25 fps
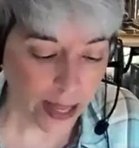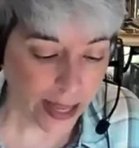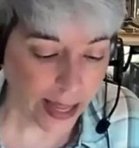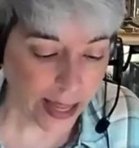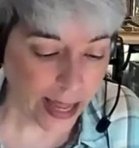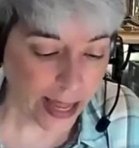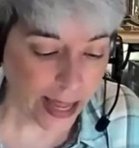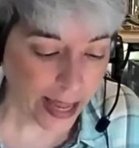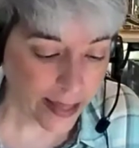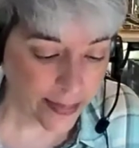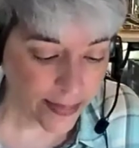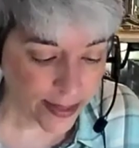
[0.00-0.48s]

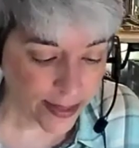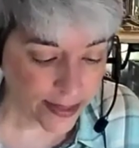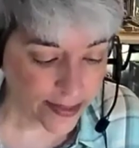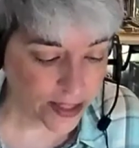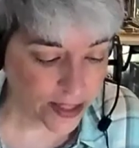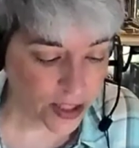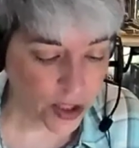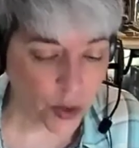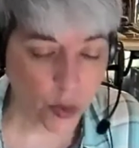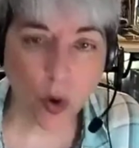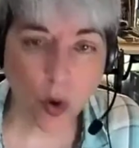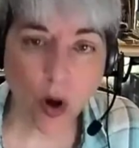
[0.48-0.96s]
And then
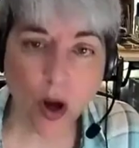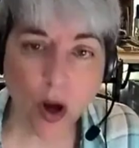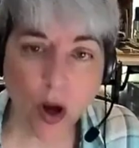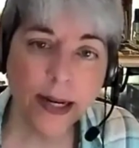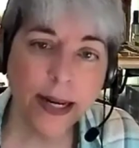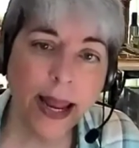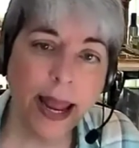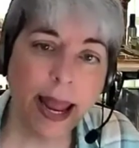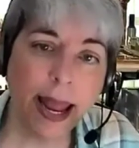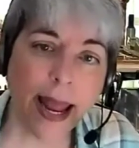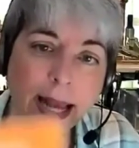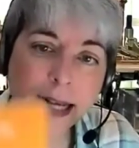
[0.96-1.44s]
this one
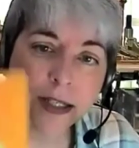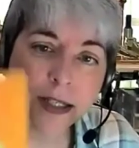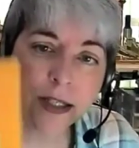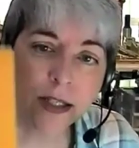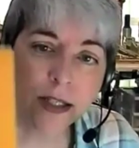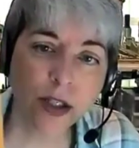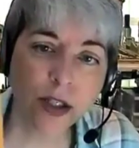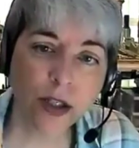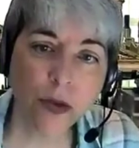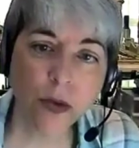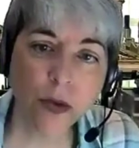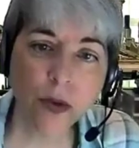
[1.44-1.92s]
has to
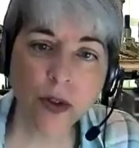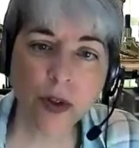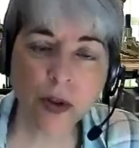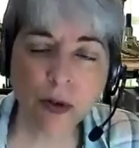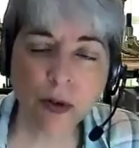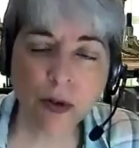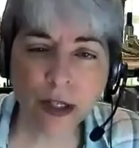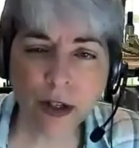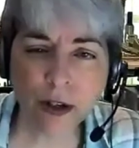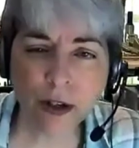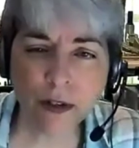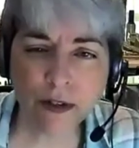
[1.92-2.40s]
do with
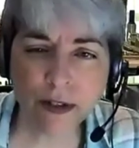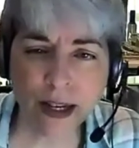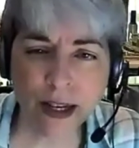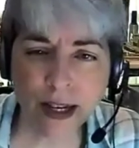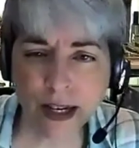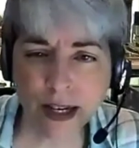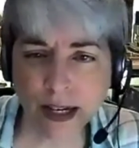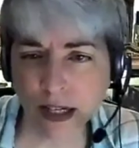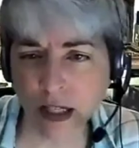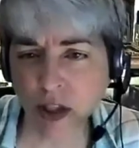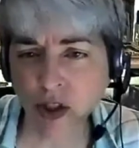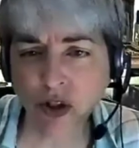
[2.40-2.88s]
critical
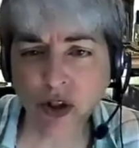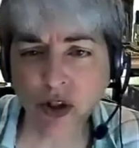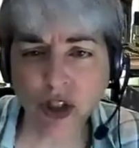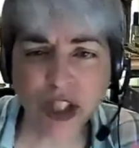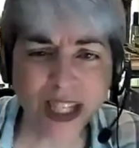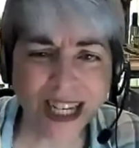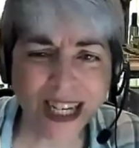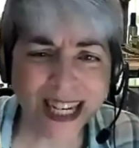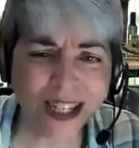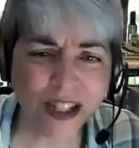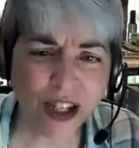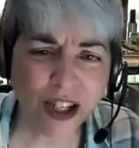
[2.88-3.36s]
thinking,
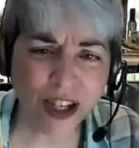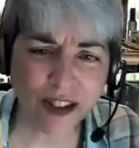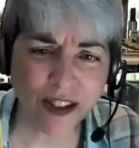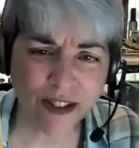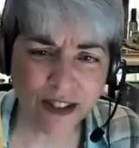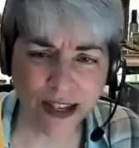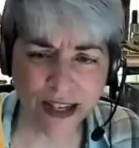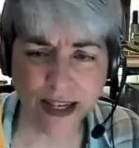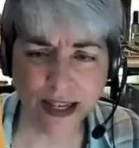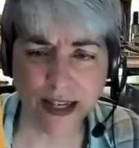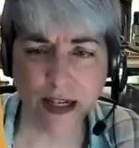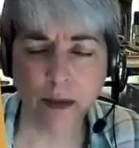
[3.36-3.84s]
strategic
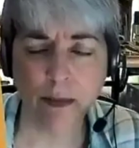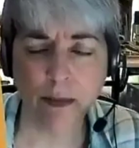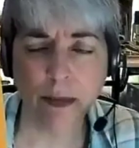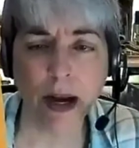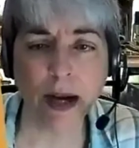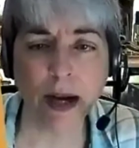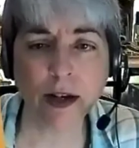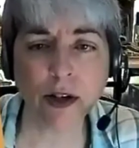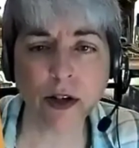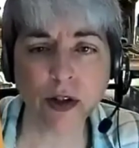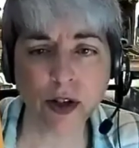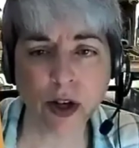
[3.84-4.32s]
thinking
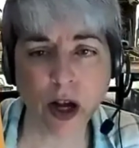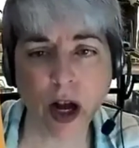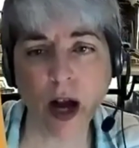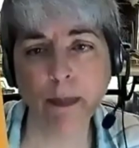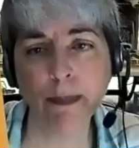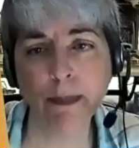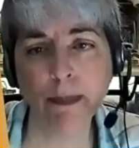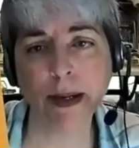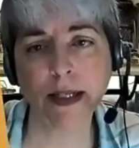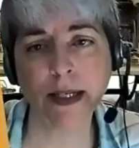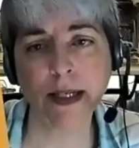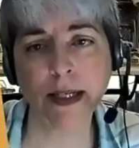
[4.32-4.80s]
about your
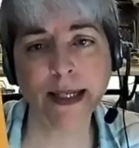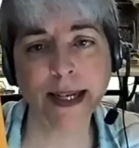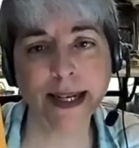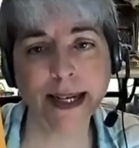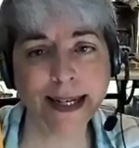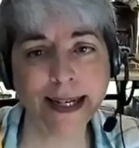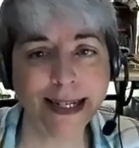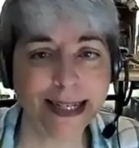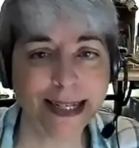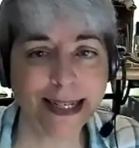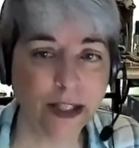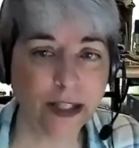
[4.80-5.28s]
topic to get
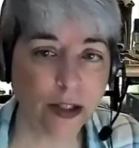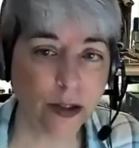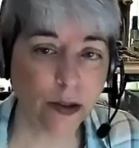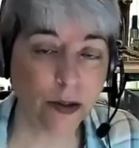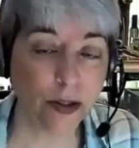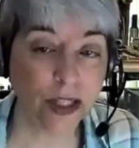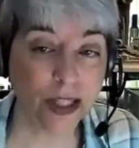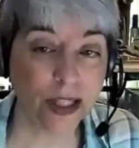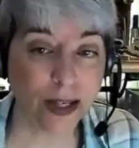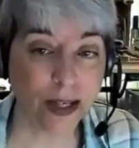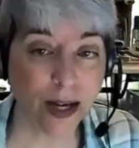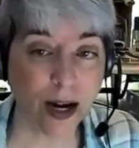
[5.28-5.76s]
it into a
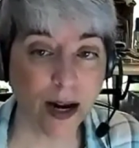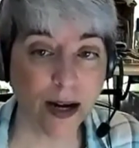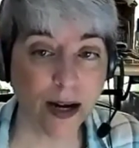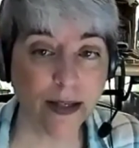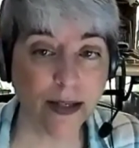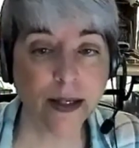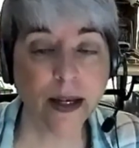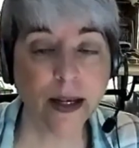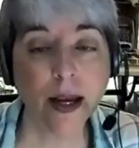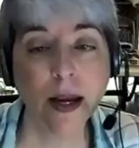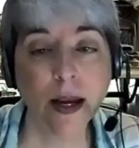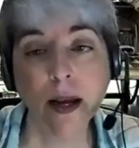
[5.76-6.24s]

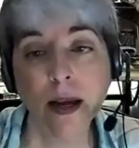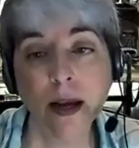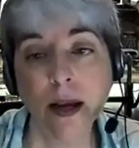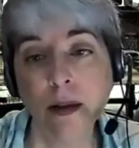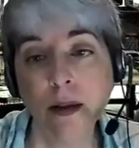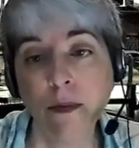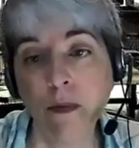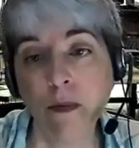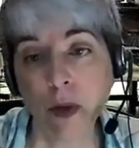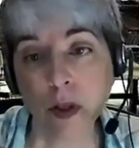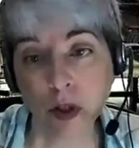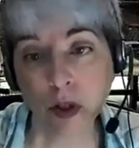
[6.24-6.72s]
size,
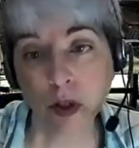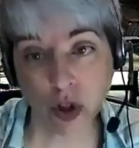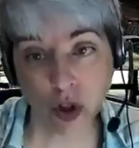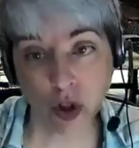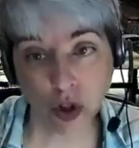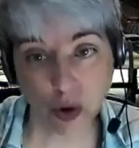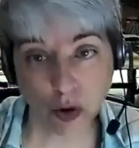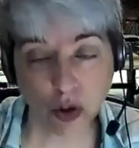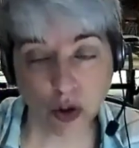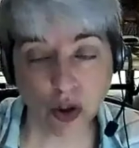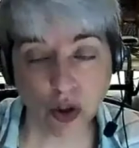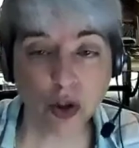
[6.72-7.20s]
whether it's a
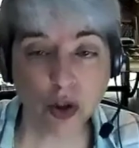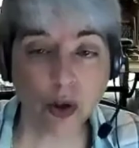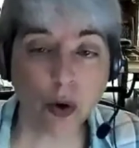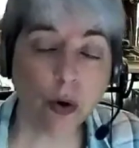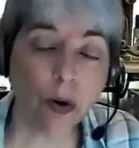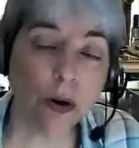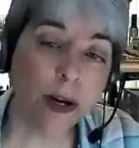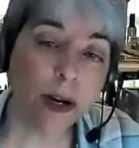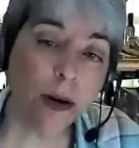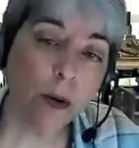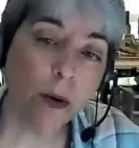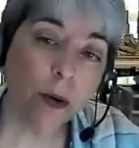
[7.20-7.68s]
short
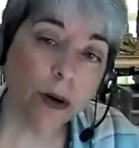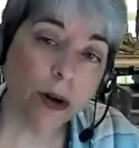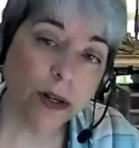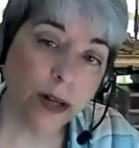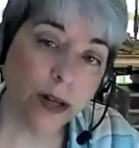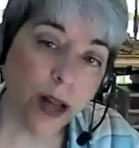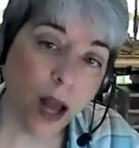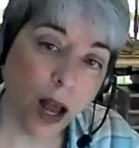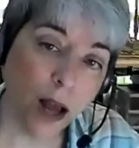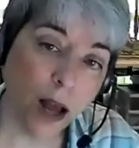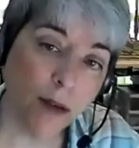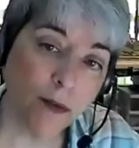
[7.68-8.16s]
story or a
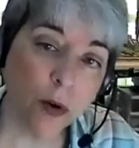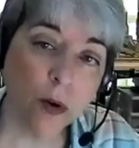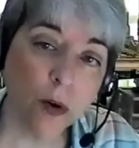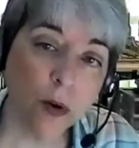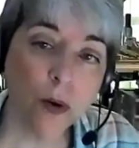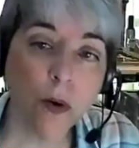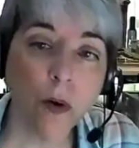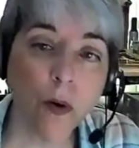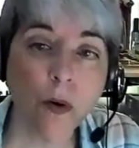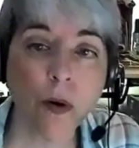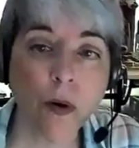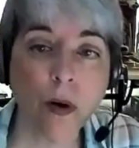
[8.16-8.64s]

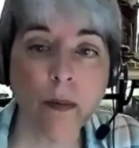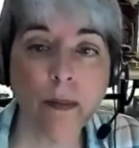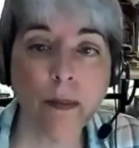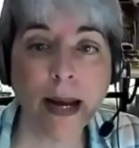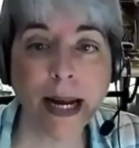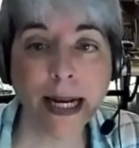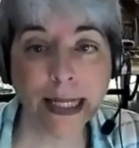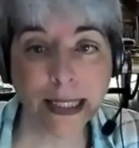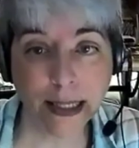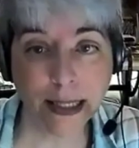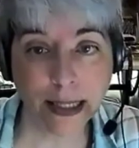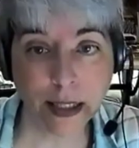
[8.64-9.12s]
novel or a
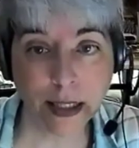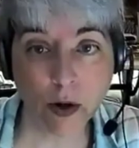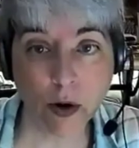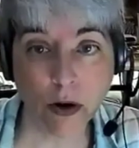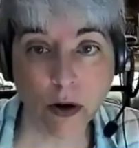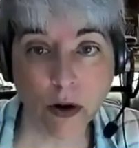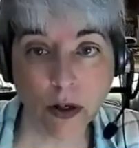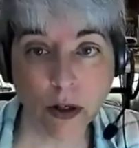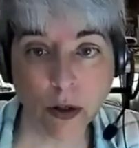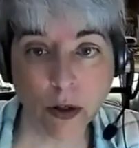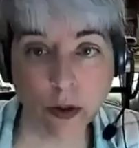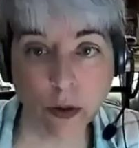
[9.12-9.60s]
magazine
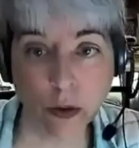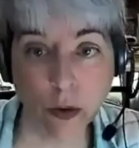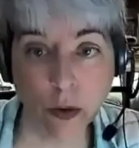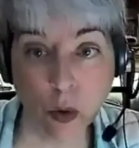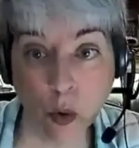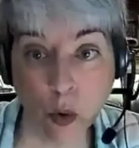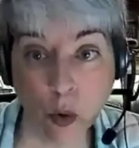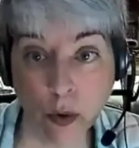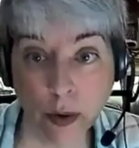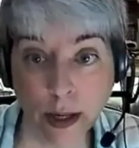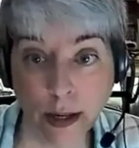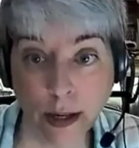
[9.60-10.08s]
article
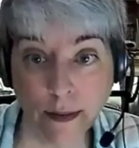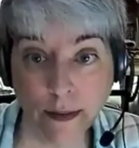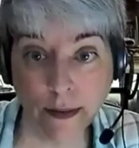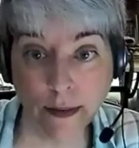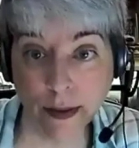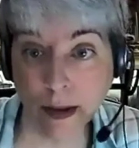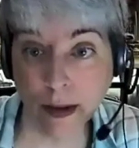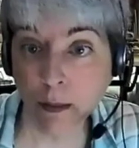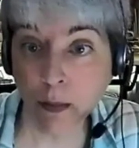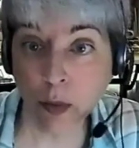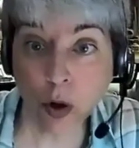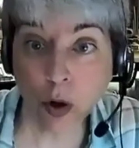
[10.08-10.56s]
or even
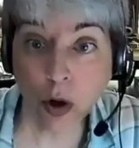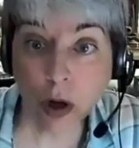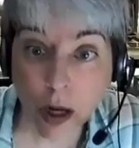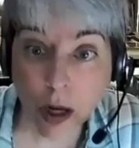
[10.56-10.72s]
a book.